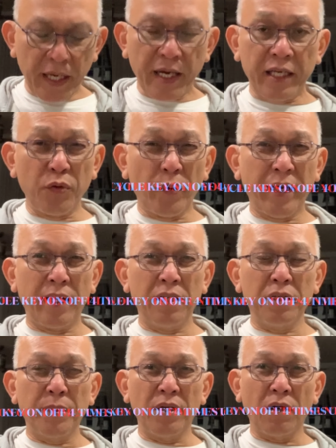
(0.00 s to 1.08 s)
Anyway, a
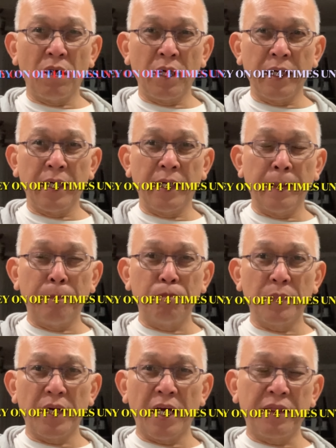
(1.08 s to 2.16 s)
little bit on,
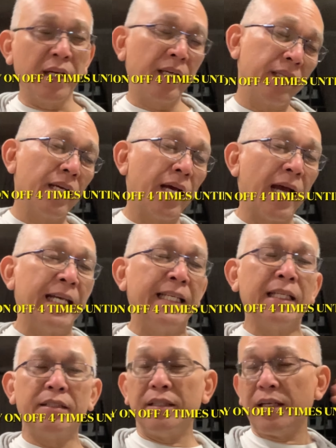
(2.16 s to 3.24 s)
I think I
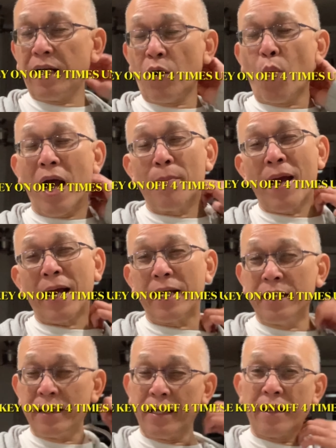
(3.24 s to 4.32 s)
did a while back, I
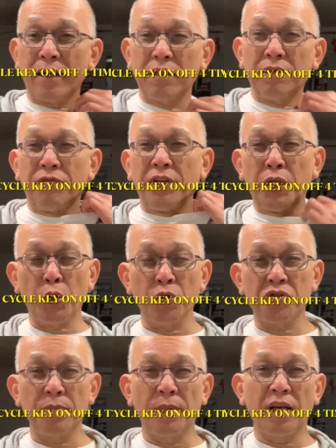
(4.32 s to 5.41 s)
did another video,
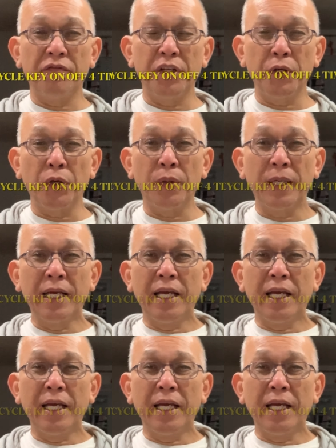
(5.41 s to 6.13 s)
similar video,